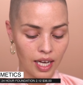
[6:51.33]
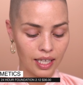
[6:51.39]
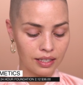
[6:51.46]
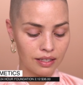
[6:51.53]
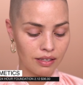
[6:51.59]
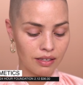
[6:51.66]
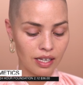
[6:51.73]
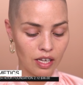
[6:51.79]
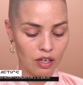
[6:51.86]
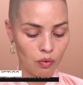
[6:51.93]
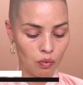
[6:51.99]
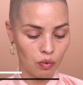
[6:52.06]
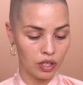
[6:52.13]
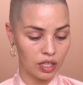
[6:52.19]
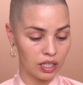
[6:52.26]
and see
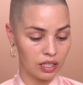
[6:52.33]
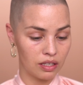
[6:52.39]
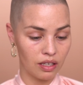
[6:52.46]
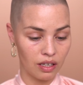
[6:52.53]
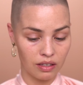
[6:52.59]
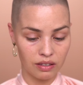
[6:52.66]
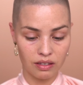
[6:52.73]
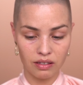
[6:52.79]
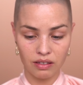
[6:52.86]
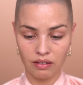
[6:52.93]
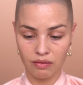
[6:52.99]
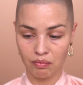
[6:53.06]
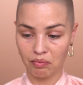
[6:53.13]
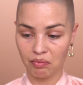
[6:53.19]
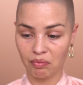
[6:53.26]
what it does.
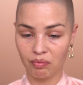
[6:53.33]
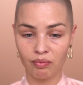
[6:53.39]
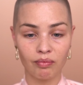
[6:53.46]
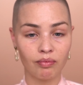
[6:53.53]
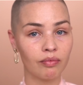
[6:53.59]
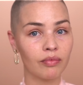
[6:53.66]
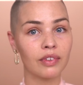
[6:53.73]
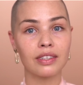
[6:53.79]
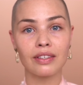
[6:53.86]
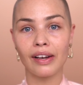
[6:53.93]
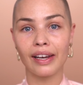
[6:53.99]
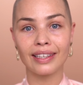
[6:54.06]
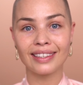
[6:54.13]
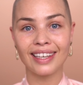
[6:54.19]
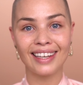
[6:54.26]
So
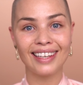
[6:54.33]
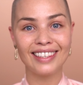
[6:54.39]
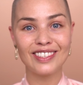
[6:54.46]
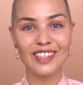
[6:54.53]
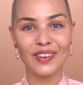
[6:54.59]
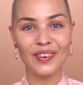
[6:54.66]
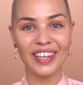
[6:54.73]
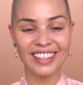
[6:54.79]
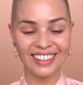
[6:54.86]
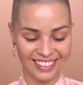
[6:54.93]
let's get into it.